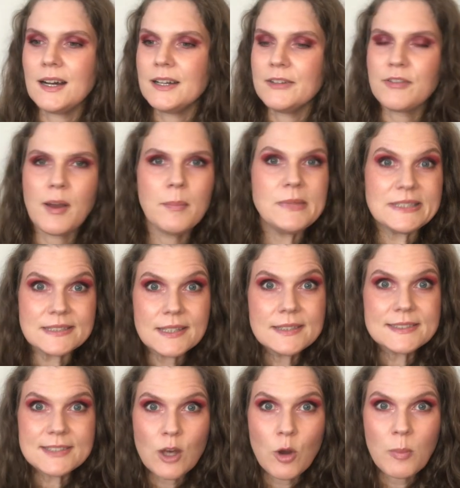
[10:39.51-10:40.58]
if I miss it
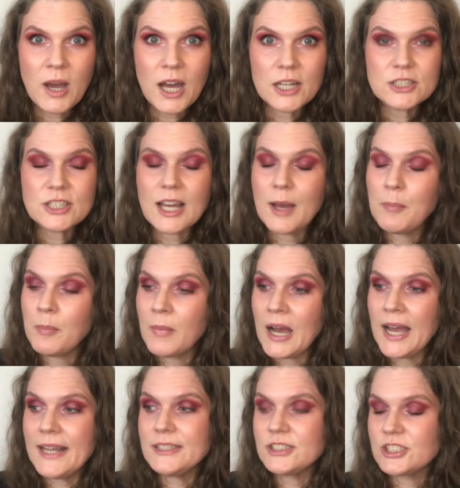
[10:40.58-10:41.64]
so much, I
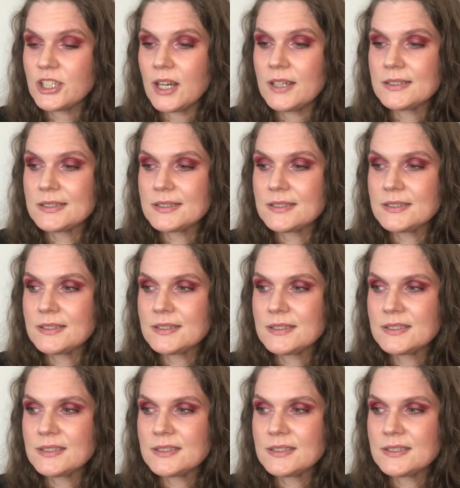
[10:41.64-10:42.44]
might just